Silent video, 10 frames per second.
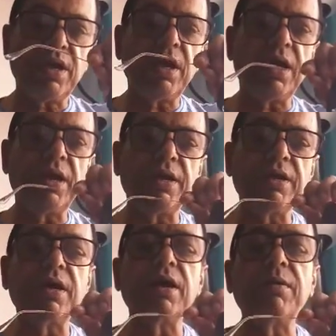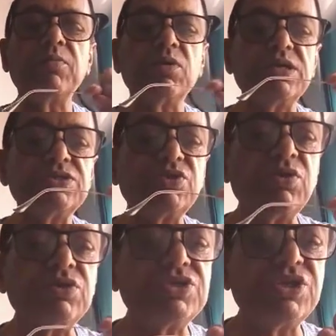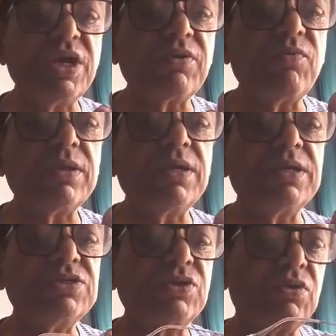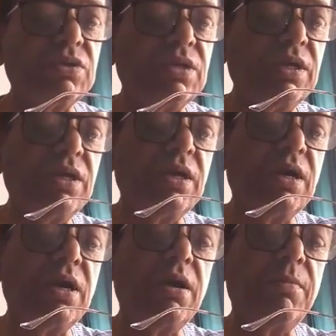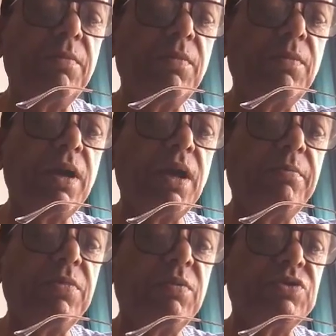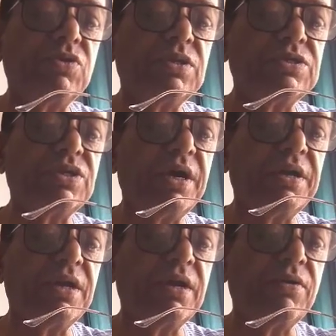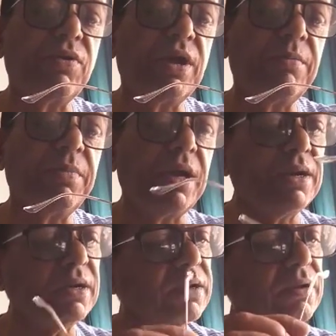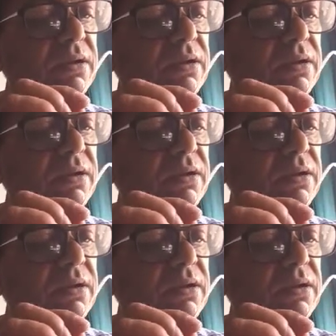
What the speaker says: And I'm just going to check whether it's got the emblems on the side here, Ray-Ban.